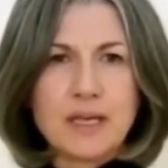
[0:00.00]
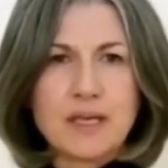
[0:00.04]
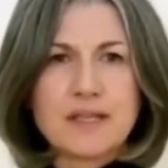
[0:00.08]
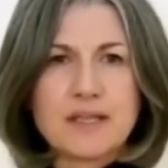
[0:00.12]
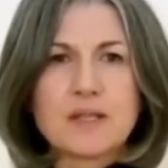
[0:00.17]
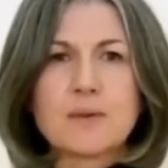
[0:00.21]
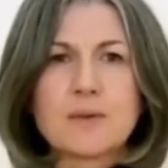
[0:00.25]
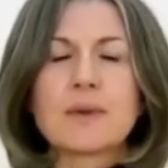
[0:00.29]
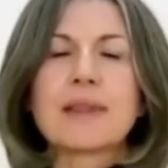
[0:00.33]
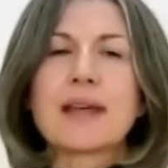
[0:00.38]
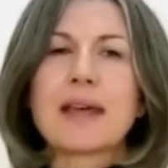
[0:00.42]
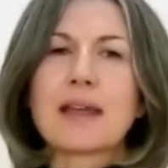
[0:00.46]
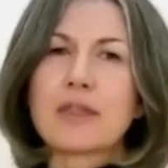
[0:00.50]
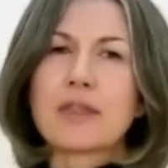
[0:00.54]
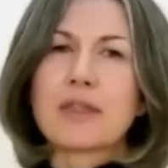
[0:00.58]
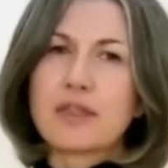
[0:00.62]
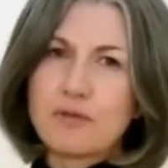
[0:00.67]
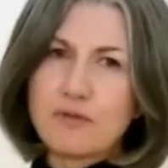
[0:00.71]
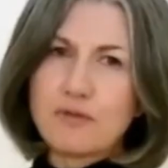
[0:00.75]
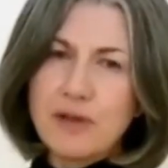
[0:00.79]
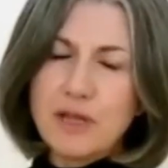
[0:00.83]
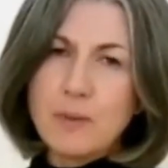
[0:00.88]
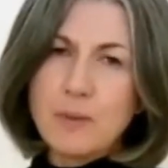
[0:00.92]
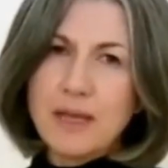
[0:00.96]
So at that
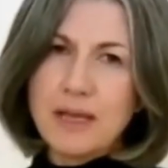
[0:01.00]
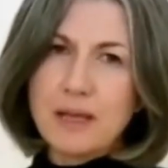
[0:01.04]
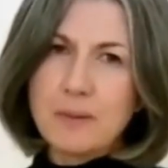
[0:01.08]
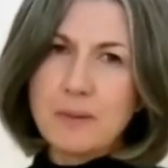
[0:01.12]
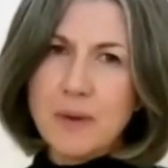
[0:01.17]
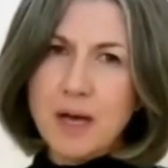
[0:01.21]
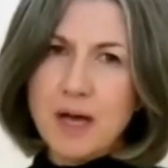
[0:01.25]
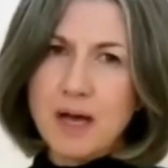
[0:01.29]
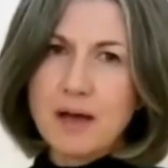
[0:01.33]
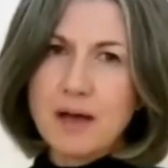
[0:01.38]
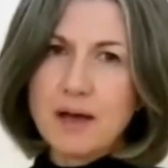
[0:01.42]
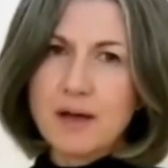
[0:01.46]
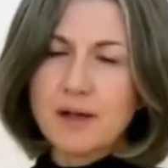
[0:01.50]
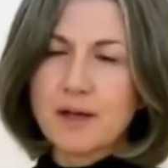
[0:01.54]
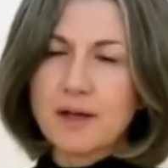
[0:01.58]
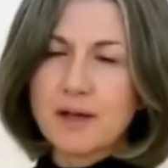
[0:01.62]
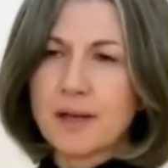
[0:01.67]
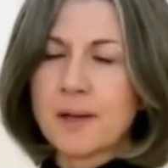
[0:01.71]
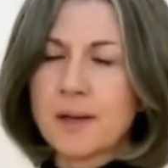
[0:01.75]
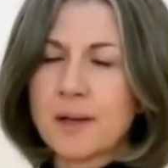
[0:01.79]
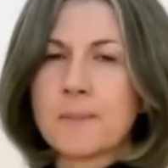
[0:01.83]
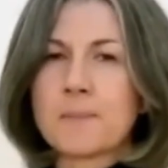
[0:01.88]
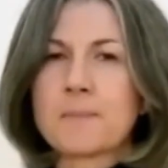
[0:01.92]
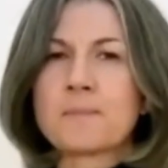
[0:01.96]
3 week mark,
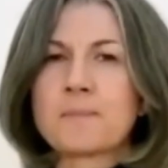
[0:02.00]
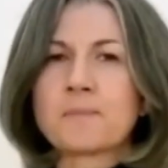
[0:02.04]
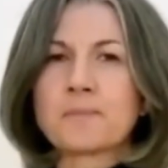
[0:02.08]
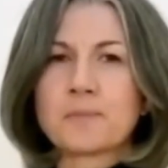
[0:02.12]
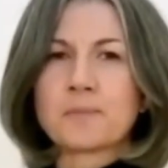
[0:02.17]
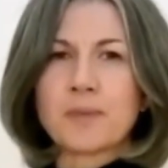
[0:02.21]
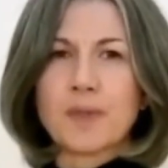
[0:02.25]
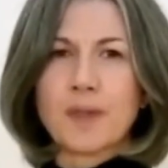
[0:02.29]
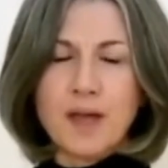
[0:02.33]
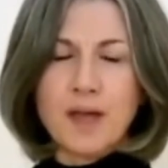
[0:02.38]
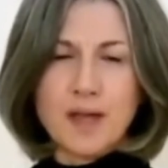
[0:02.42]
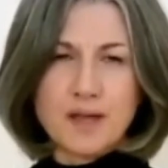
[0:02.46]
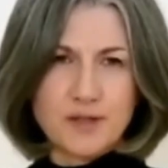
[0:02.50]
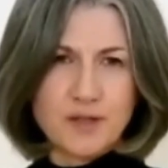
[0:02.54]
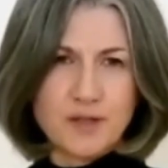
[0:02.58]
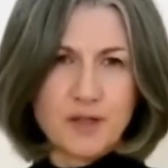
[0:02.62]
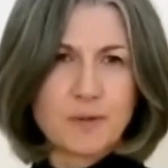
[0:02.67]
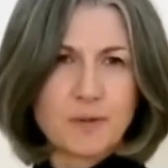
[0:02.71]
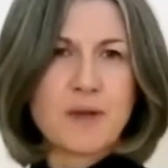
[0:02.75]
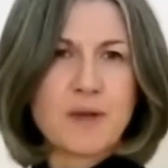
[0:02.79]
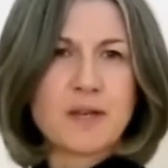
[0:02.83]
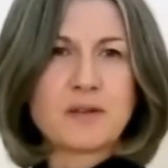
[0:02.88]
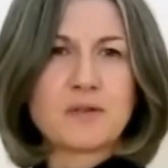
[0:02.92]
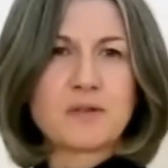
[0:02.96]
I
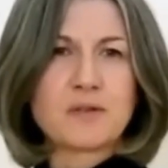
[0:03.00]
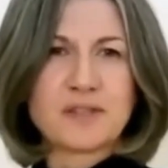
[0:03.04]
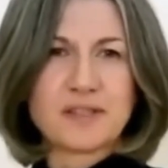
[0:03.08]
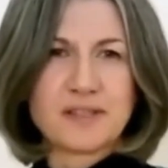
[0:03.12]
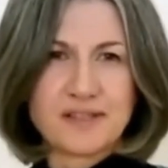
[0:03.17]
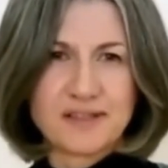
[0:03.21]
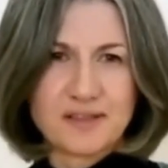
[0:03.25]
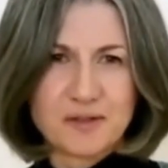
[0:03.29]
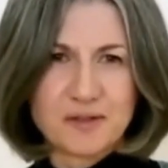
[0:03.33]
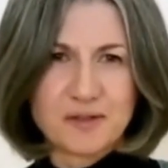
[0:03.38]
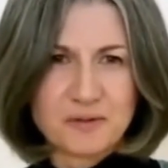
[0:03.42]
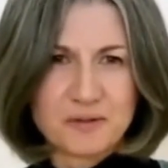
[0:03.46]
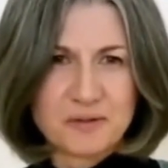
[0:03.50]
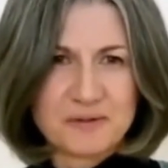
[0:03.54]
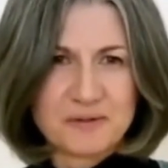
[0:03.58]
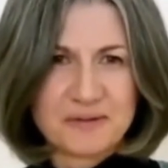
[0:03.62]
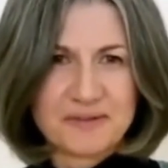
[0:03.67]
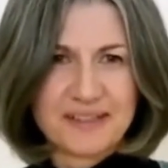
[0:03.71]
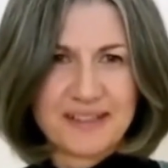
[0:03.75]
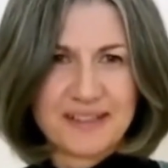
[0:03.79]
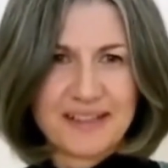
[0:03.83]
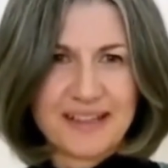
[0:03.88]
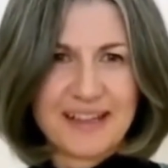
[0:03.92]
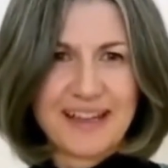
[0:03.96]
took my daughter to school,
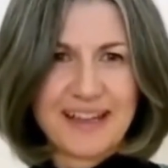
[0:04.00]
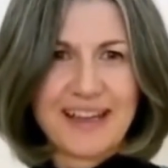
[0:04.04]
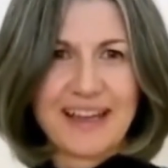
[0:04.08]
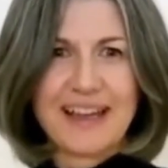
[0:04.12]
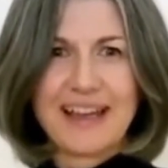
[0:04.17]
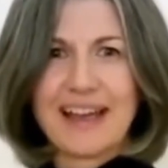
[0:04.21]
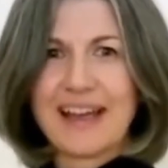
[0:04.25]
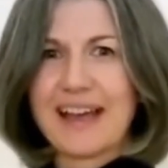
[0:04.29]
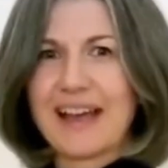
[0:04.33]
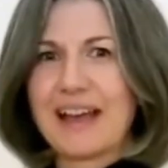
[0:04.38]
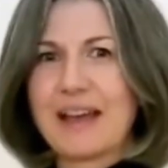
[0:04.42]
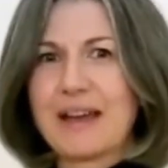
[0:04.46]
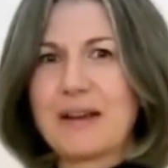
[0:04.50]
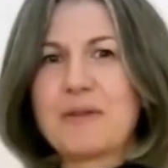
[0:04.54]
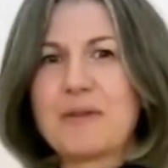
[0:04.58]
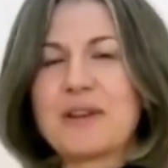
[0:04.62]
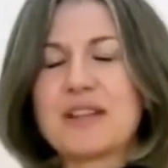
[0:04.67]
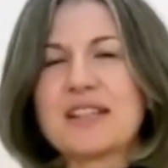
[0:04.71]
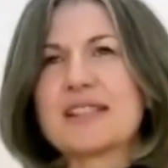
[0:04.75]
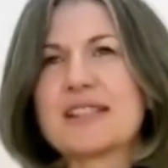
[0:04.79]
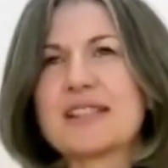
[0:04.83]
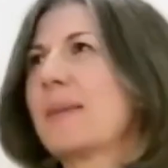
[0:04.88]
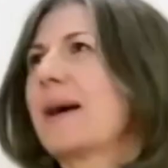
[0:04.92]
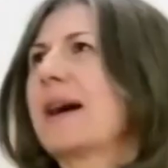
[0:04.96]

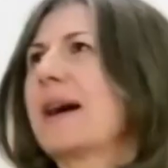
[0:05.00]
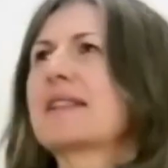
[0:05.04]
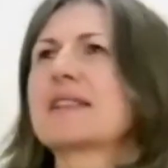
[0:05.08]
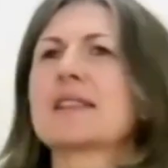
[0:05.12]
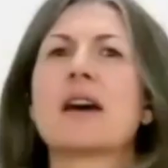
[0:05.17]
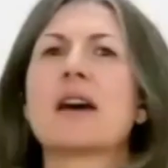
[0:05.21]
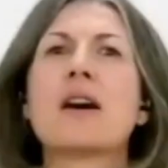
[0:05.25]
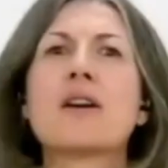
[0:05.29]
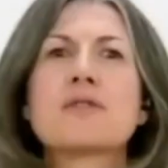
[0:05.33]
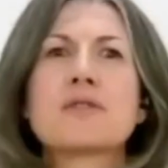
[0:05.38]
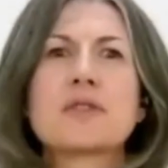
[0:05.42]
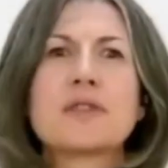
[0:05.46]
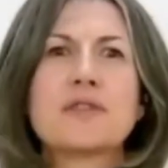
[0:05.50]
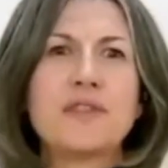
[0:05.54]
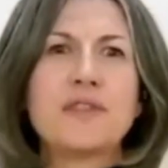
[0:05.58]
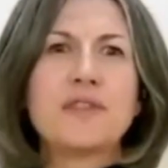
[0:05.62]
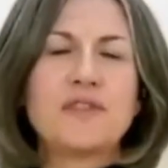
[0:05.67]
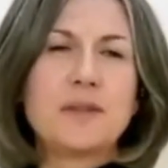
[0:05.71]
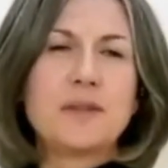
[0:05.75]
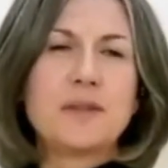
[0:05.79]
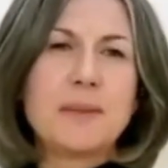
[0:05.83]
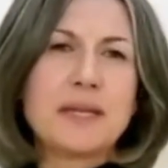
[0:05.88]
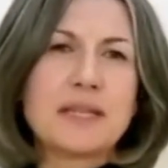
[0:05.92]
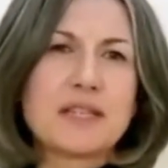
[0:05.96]
which is about
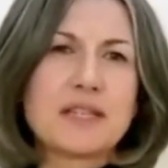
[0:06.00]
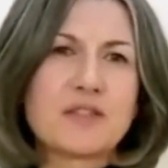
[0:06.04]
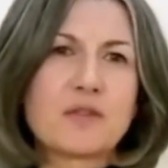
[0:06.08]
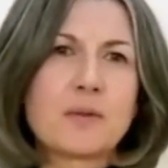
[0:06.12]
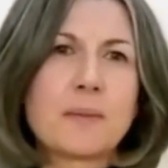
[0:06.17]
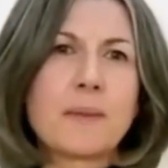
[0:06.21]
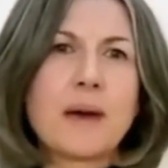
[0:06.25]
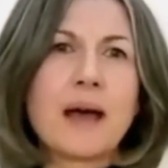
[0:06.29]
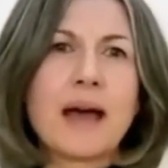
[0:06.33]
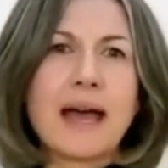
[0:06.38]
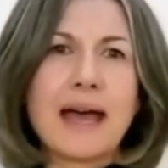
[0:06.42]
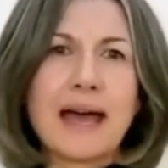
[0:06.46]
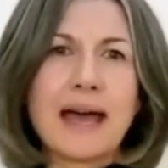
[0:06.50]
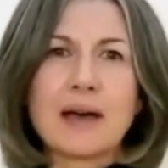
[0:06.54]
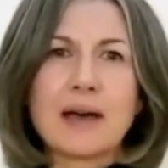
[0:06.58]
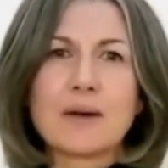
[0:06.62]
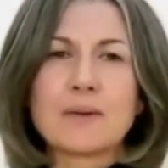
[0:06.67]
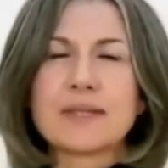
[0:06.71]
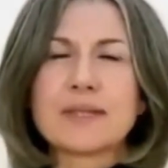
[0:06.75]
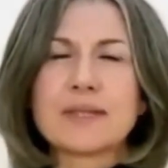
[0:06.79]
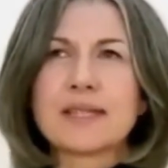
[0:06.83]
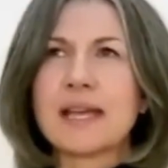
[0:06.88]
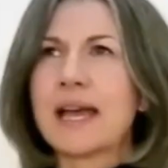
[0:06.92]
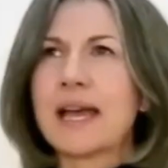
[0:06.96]
150 meters from our
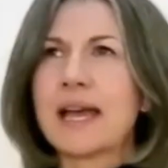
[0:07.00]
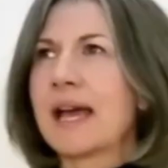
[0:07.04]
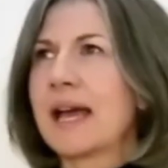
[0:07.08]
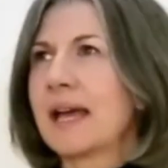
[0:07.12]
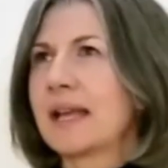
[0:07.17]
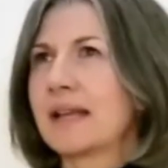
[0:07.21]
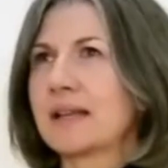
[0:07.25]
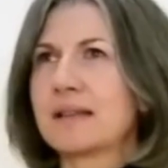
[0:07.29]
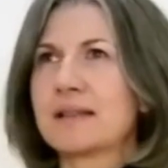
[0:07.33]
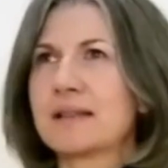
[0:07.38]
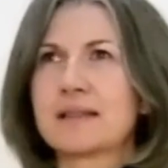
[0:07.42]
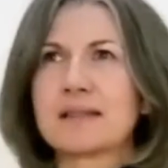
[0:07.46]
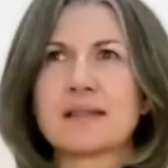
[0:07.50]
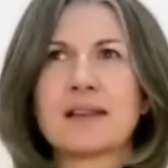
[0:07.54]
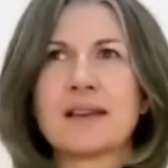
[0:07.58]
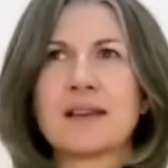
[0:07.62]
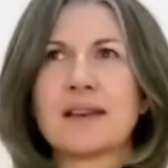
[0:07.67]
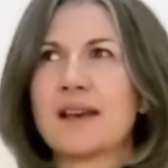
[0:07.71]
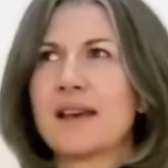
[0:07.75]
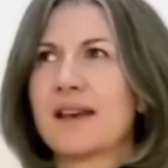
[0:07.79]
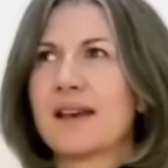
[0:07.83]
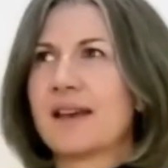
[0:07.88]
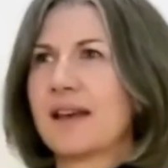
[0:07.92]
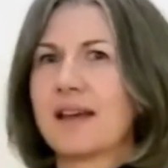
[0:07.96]
house. And
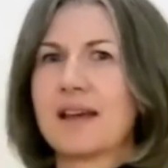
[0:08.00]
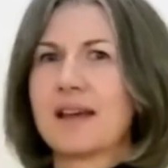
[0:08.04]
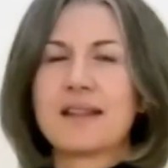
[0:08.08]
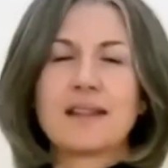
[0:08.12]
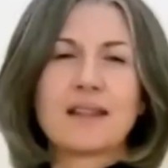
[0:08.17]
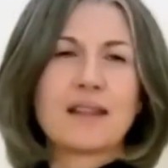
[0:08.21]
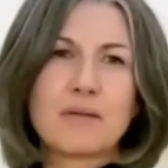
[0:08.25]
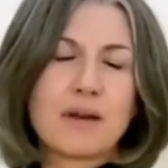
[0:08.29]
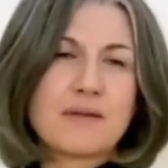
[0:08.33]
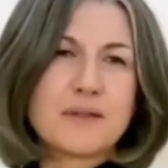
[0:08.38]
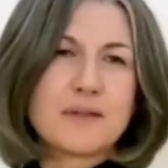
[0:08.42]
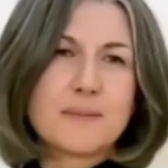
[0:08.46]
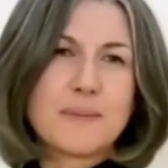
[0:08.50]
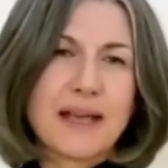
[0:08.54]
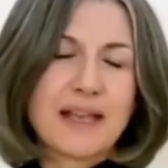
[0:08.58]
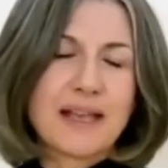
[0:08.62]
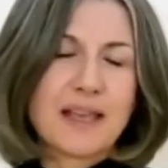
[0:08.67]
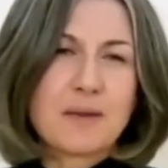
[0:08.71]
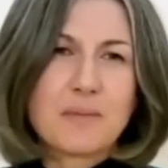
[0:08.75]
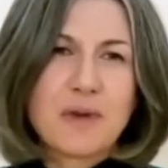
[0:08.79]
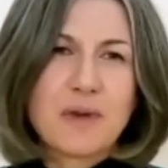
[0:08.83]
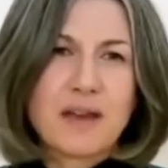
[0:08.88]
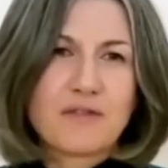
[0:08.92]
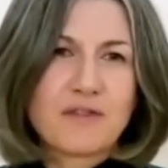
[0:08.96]
I was back
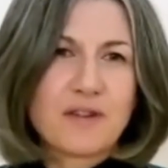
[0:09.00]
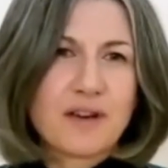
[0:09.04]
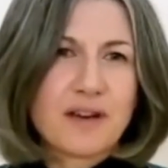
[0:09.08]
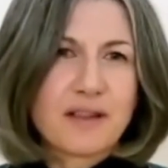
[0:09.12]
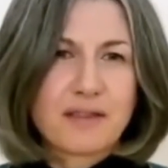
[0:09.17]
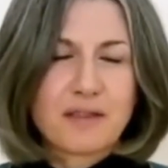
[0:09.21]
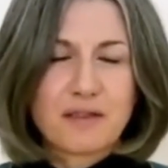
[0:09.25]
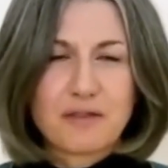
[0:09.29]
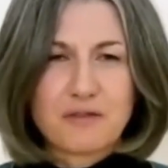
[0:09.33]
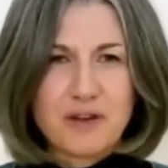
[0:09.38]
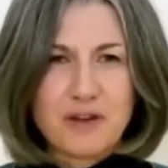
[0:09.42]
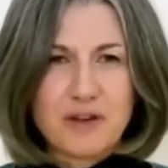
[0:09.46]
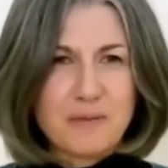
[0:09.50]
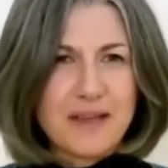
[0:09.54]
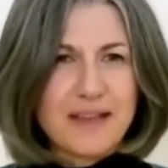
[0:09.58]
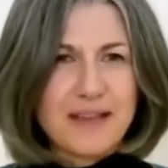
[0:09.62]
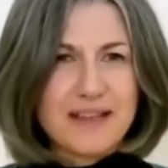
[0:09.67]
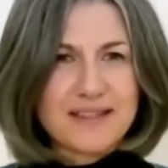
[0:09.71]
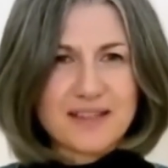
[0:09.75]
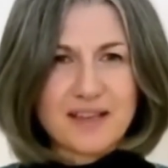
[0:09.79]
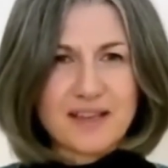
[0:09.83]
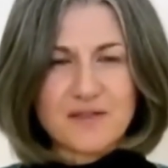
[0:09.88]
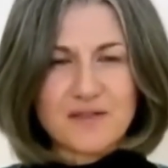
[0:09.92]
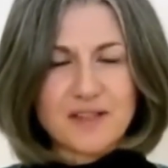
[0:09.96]
in bed for another 3
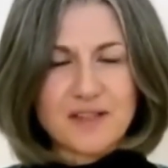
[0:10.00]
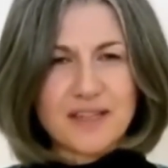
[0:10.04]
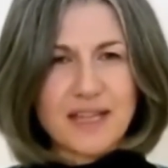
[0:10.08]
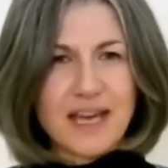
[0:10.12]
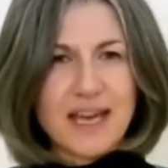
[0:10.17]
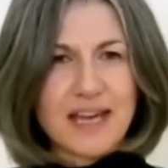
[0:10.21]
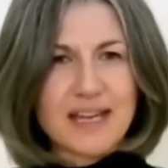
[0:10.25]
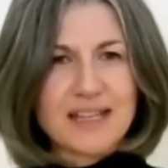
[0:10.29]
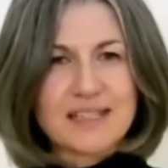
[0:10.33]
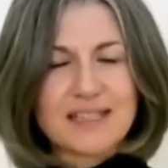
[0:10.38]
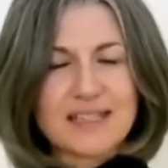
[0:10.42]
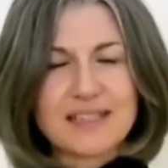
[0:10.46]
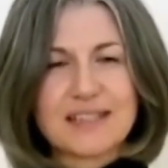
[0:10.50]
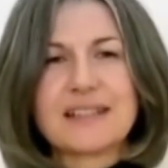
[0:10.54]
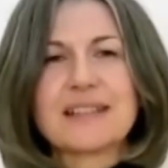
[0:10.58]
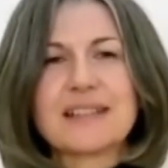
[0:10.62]
weeks after that.